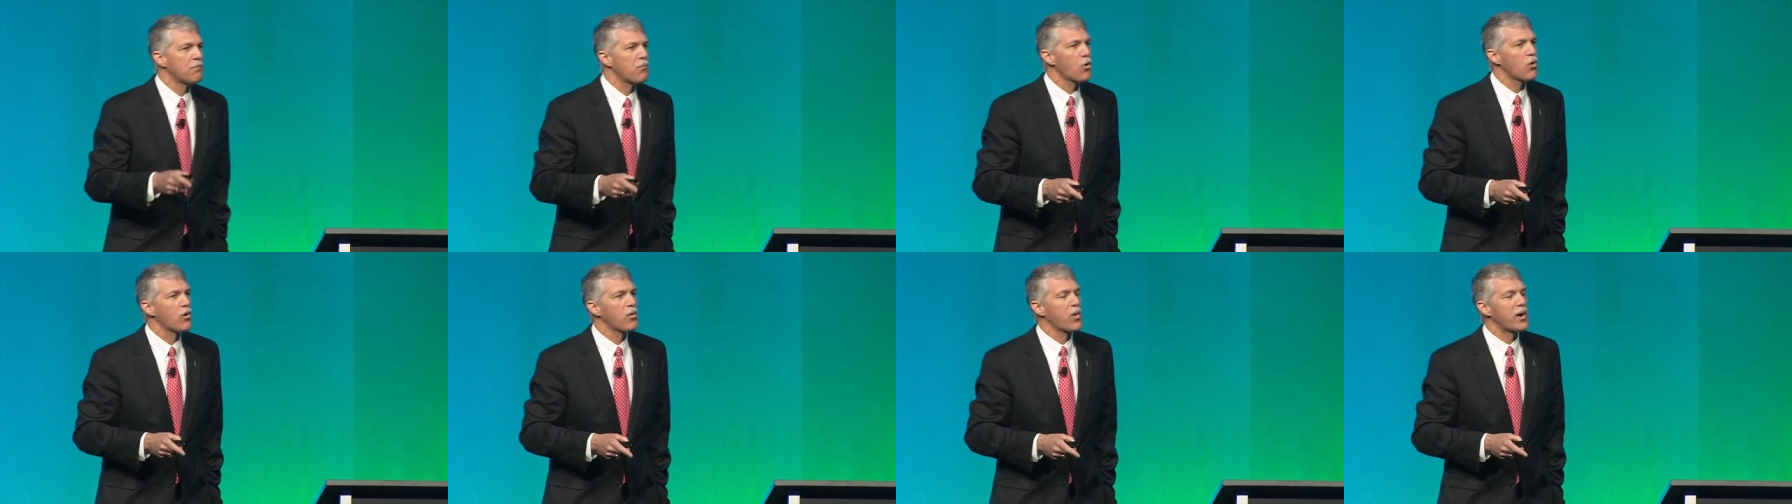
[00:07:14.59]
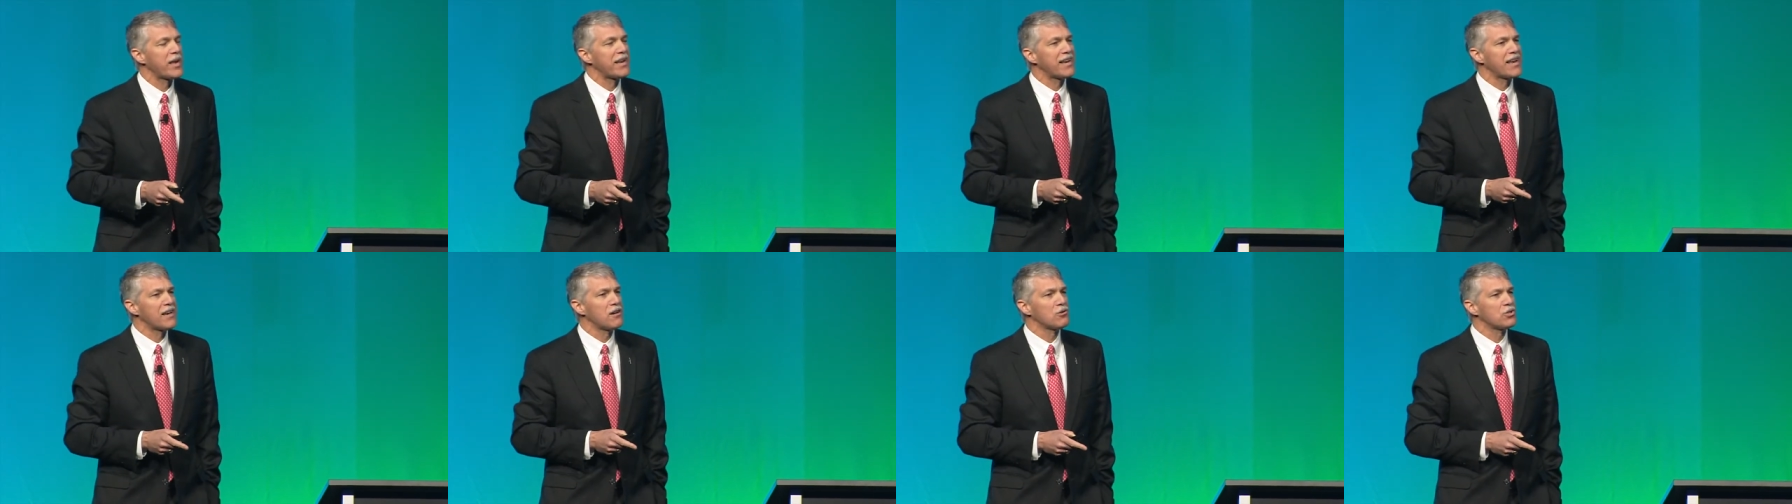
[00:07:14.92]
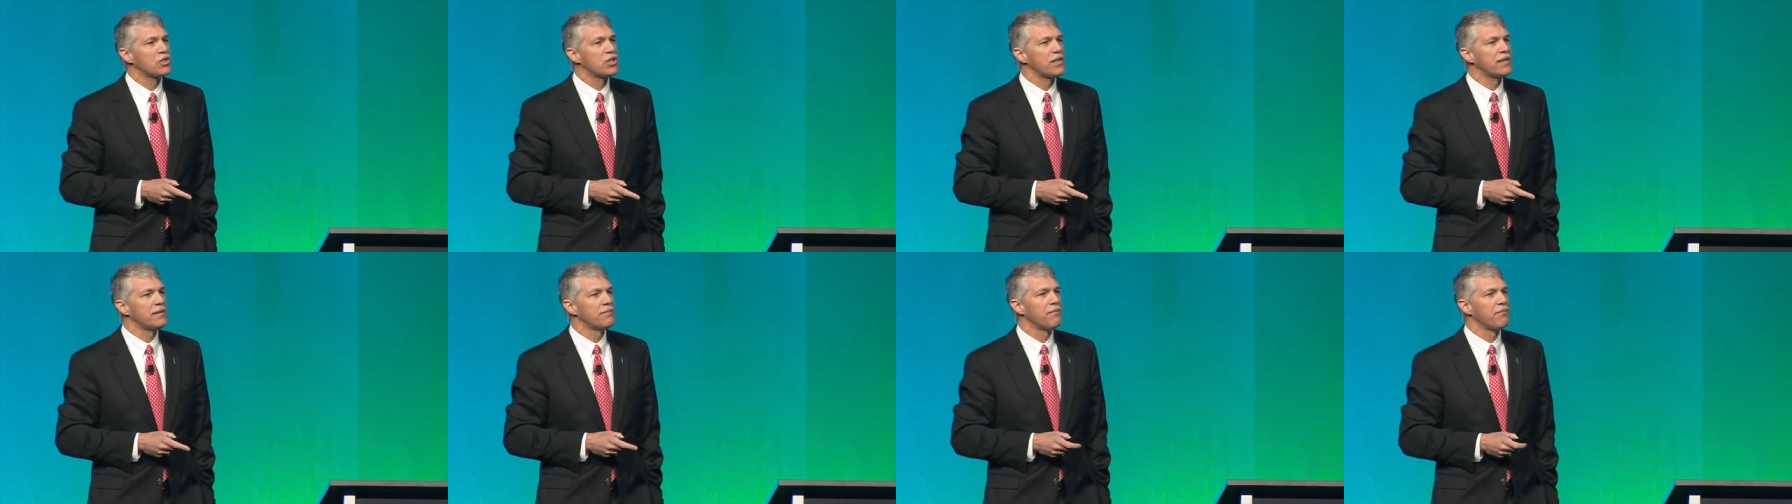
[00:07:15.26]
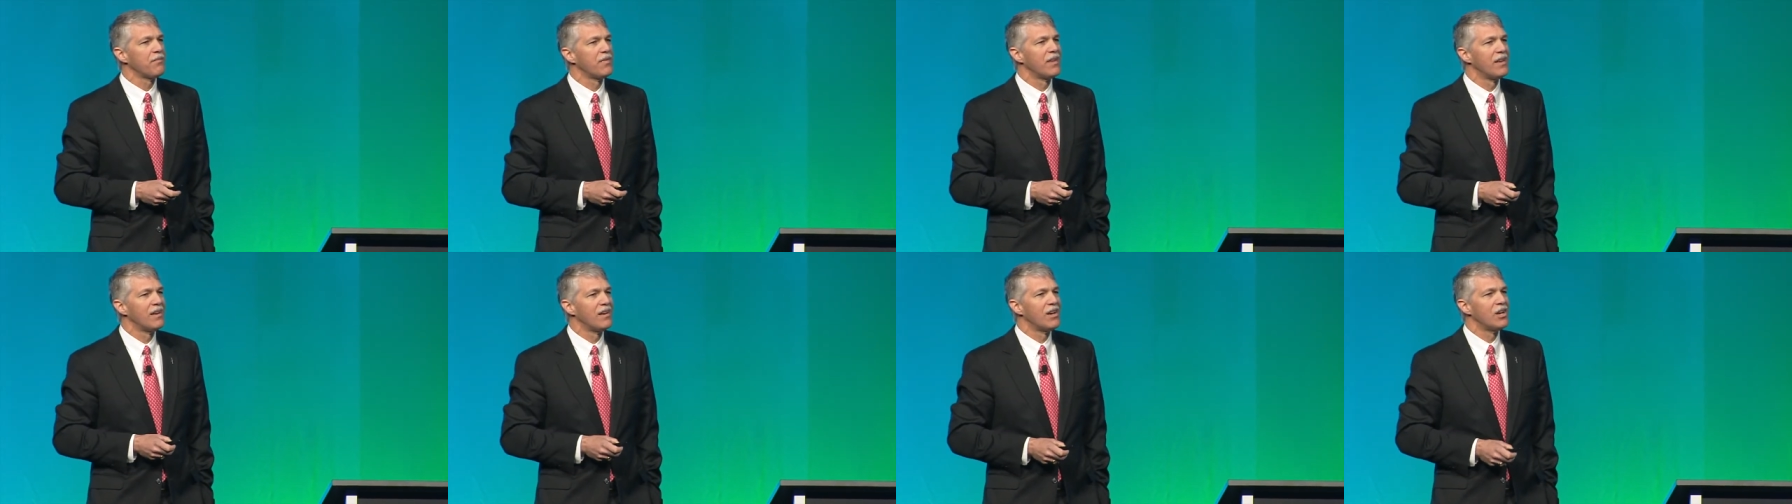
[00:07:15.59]
more wind energy,
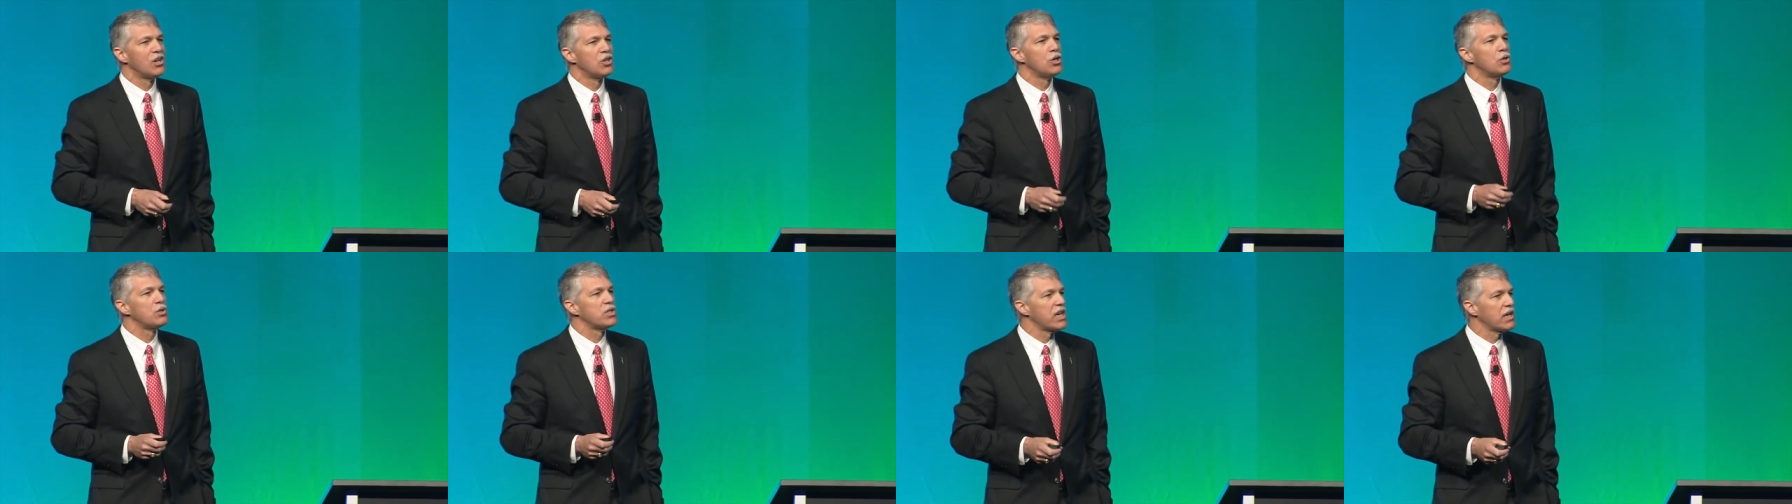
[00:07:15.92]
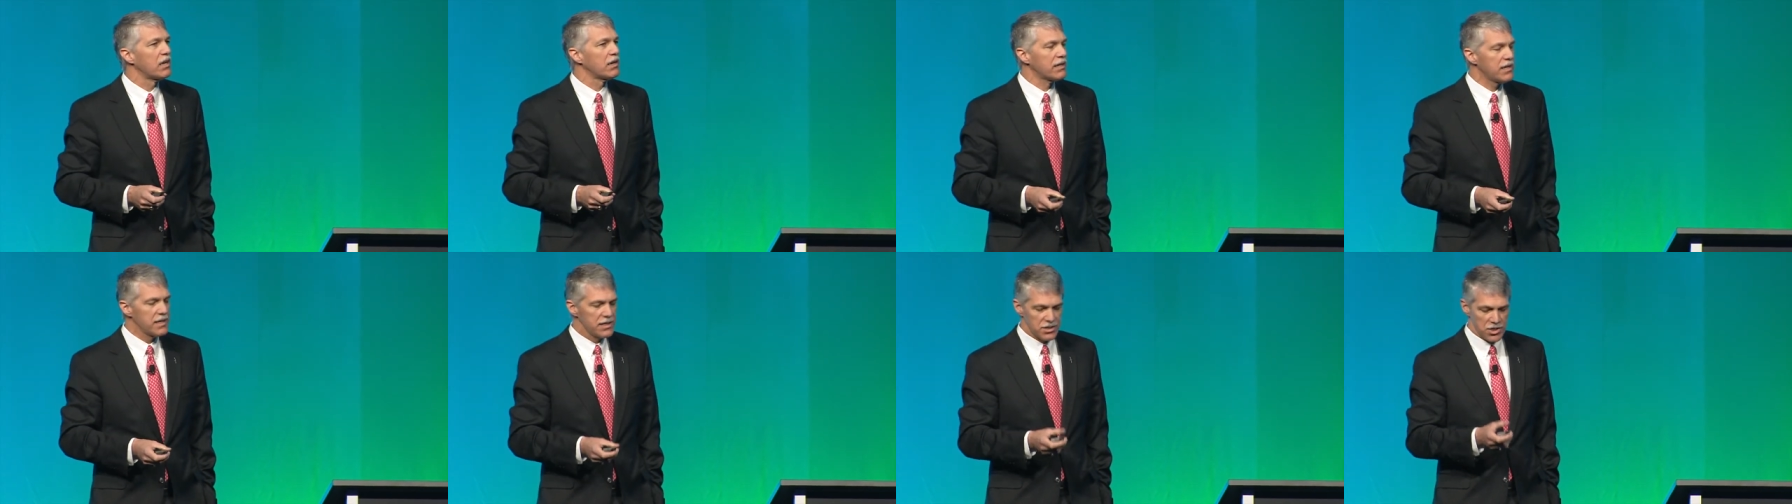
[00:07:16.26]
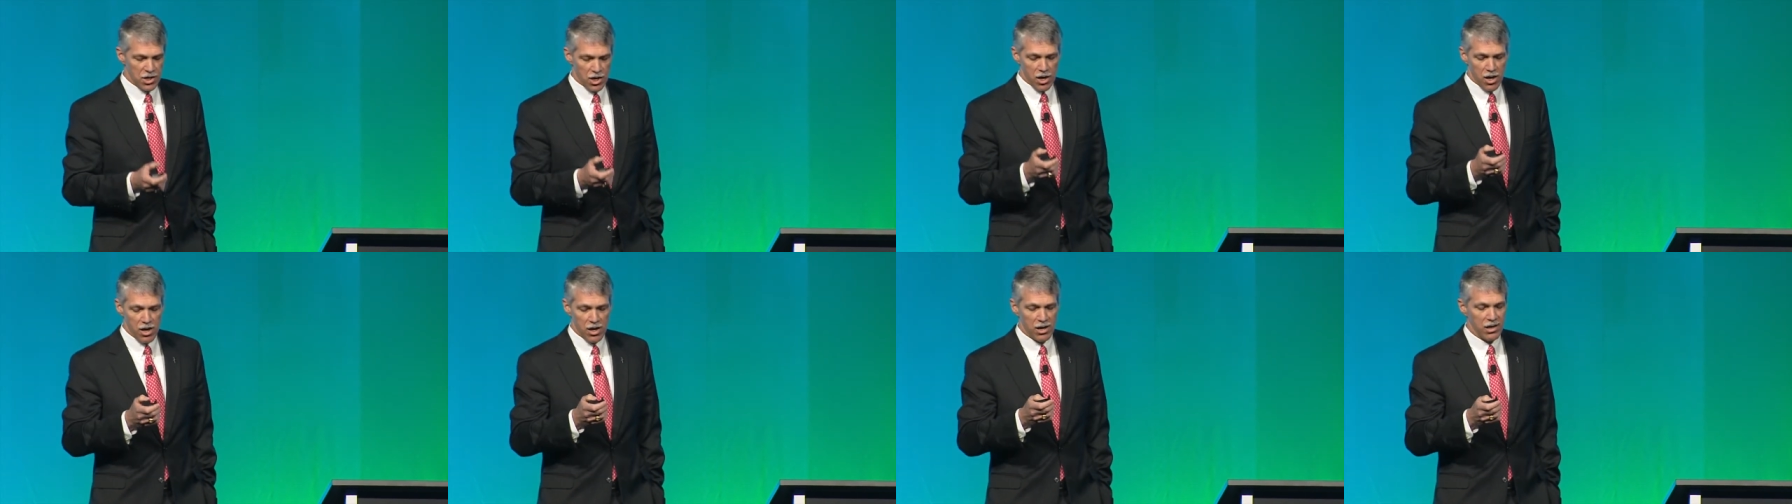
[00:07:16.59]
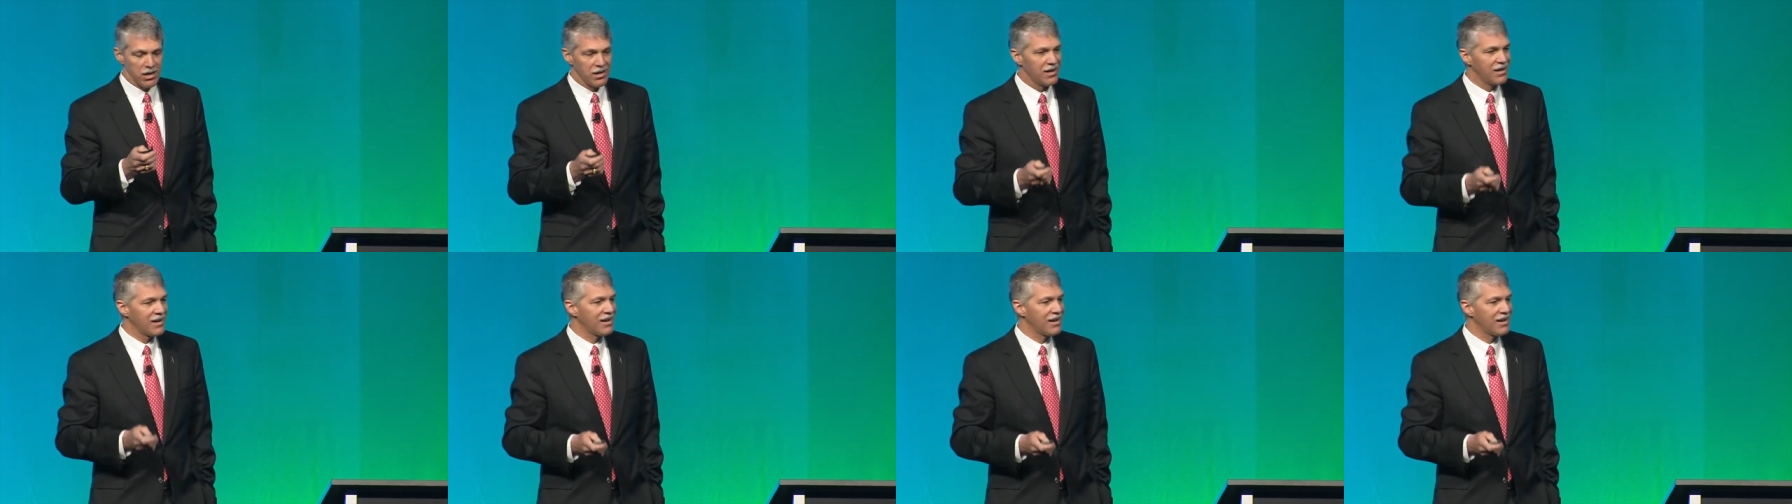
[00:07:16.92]
utilities are